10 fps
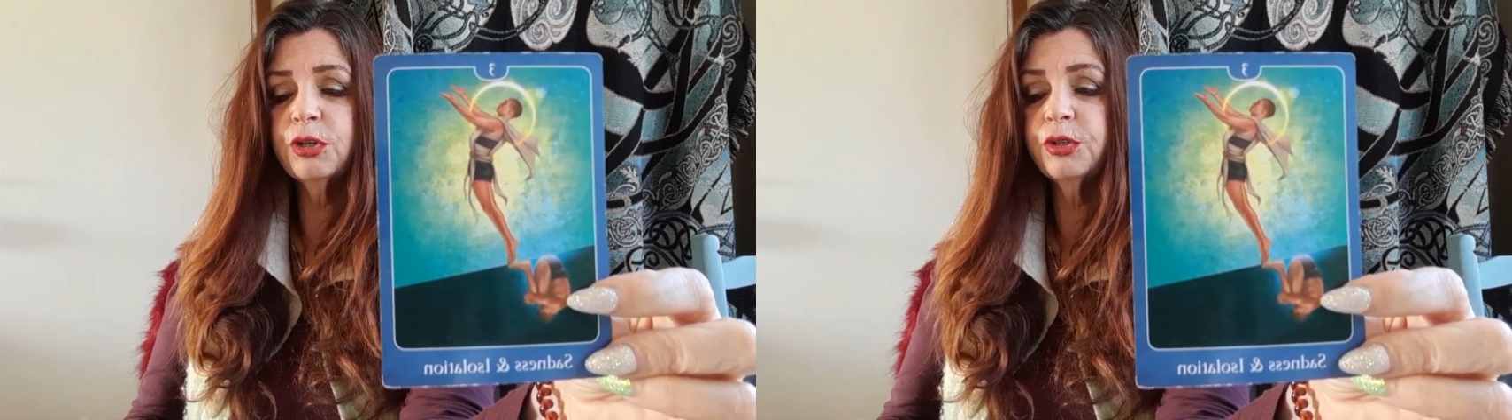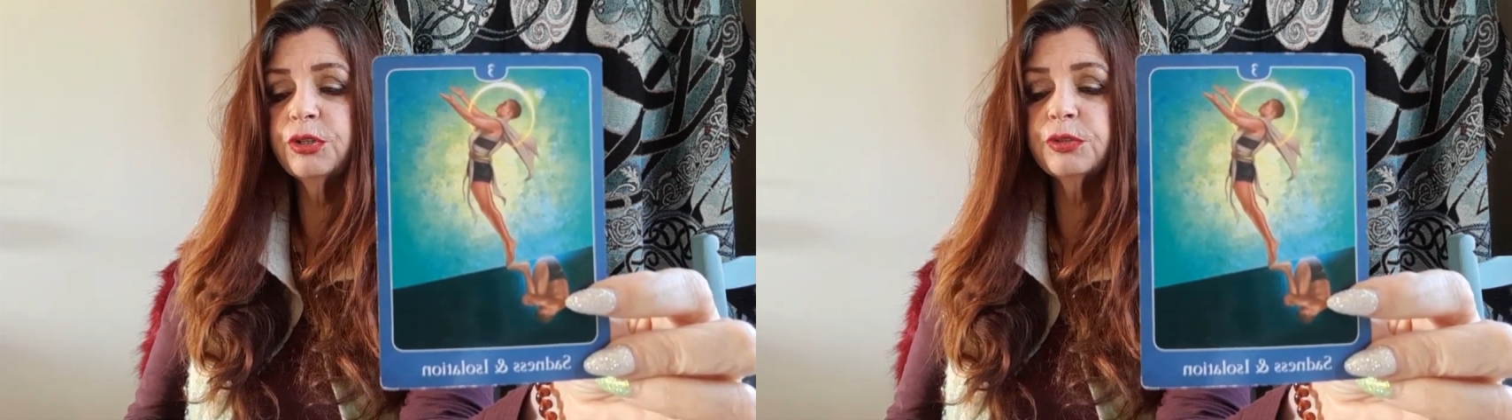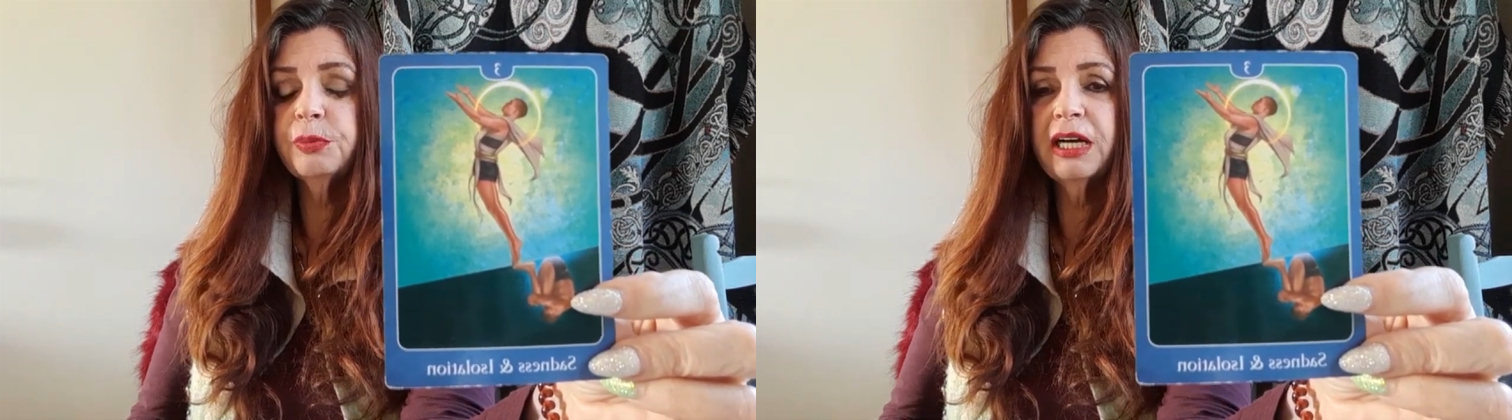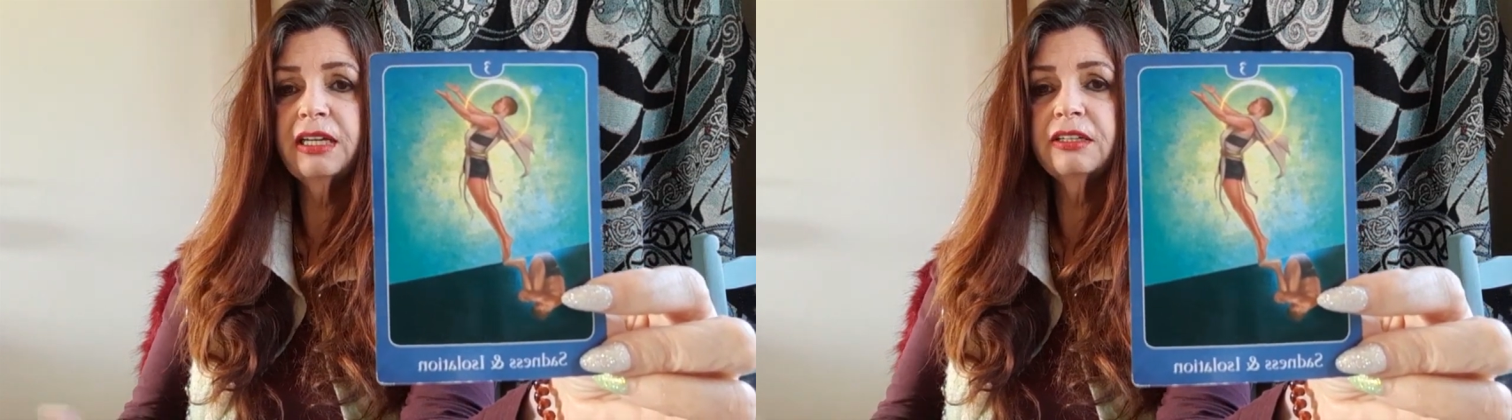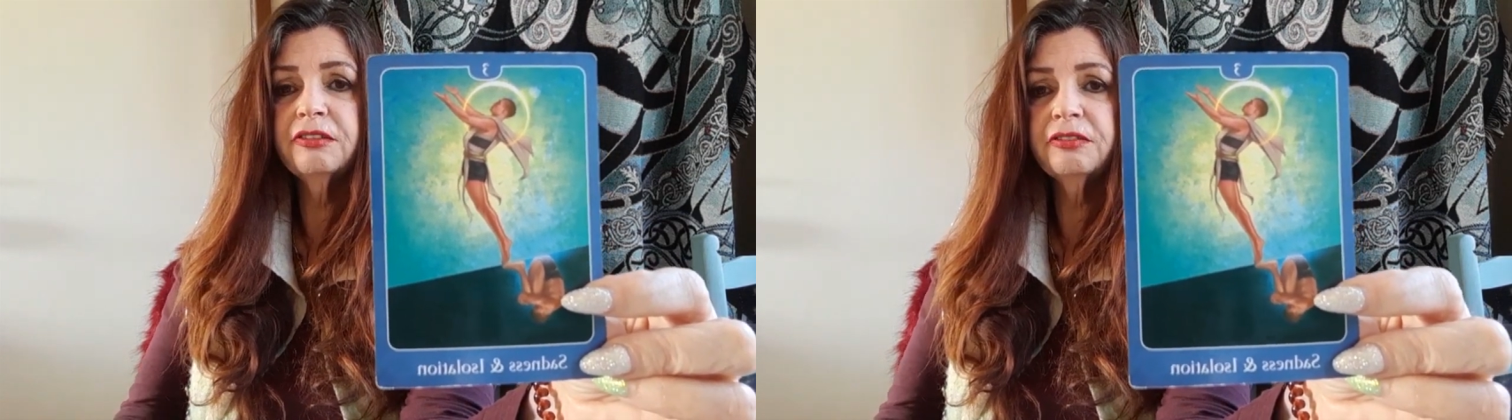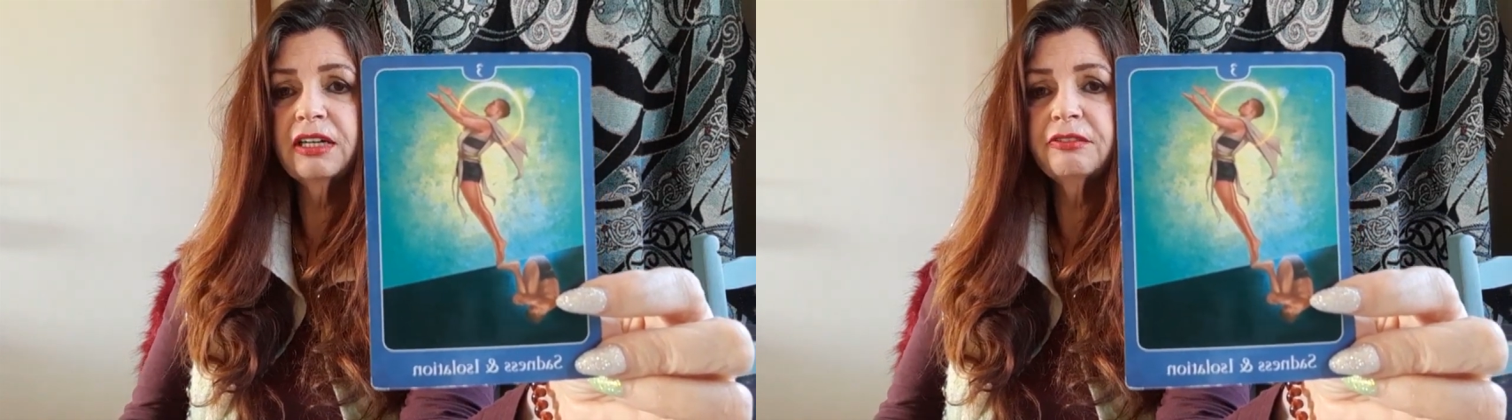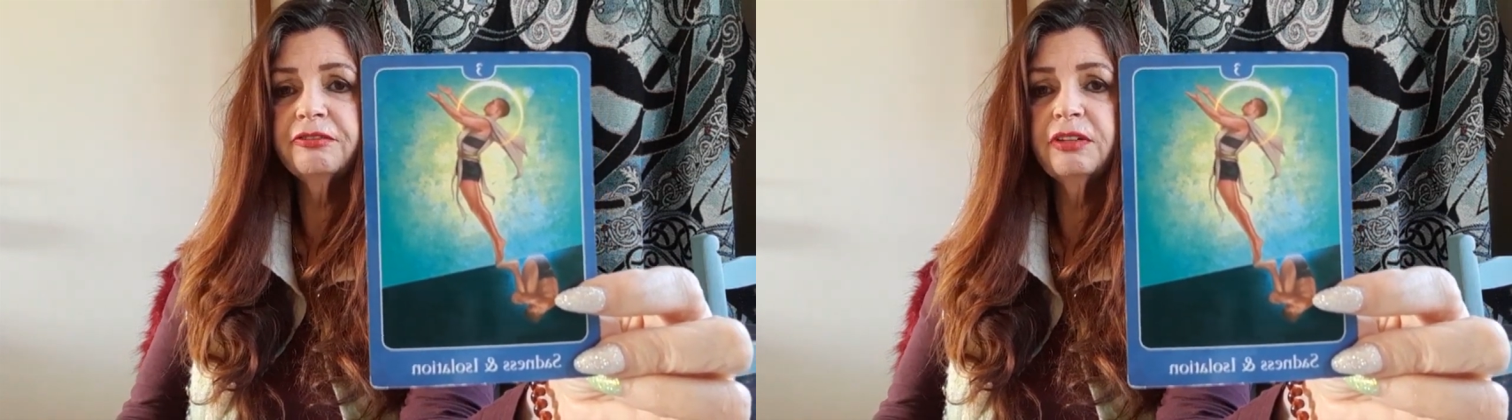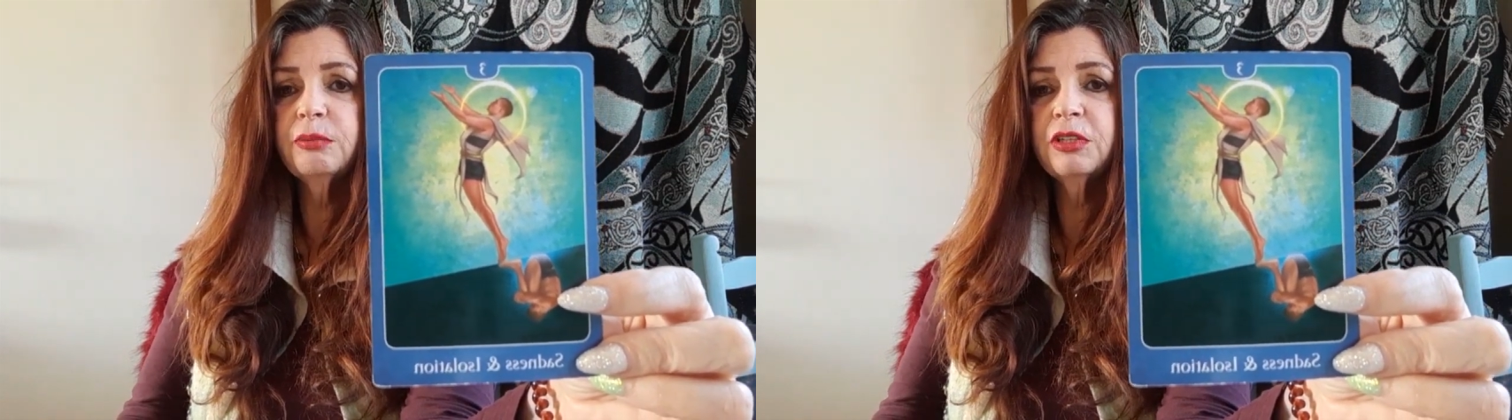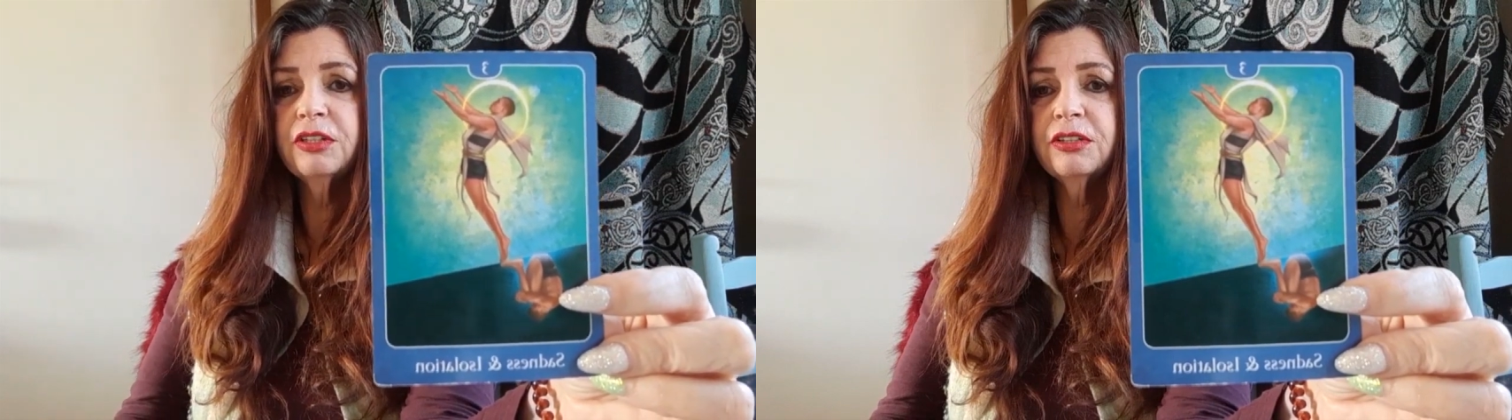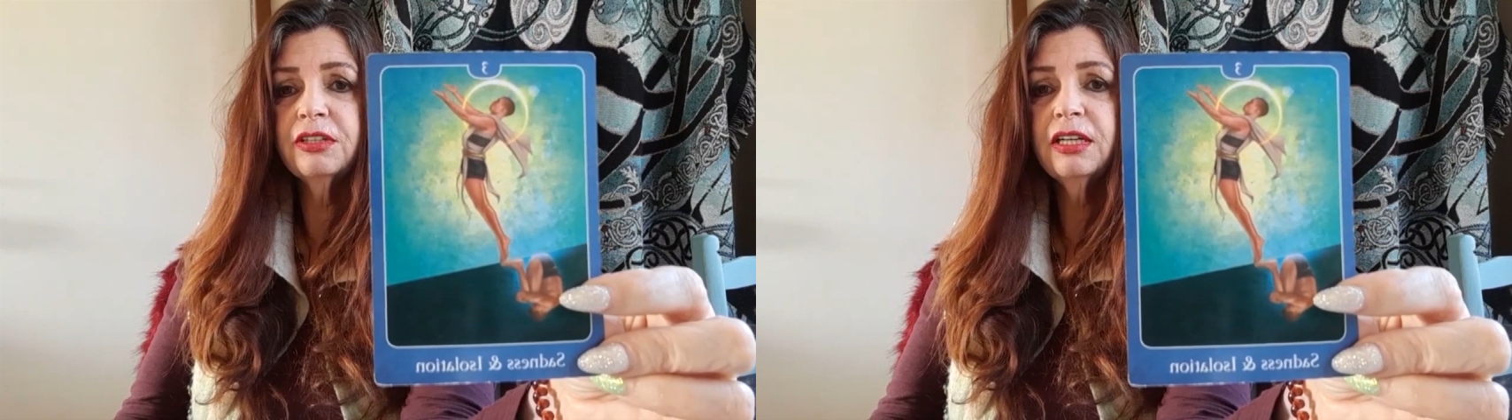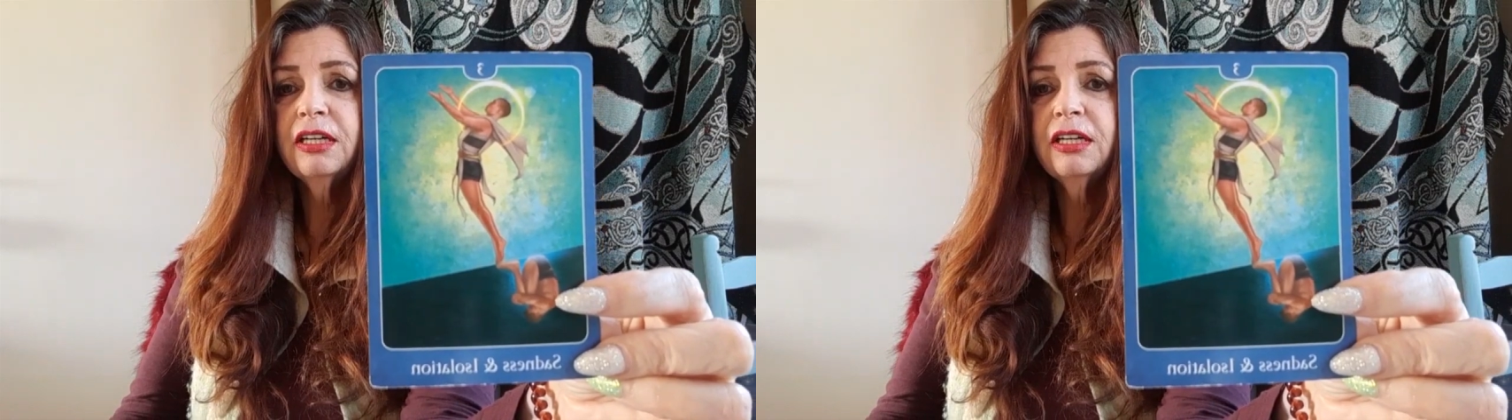hurt by a divine feminine,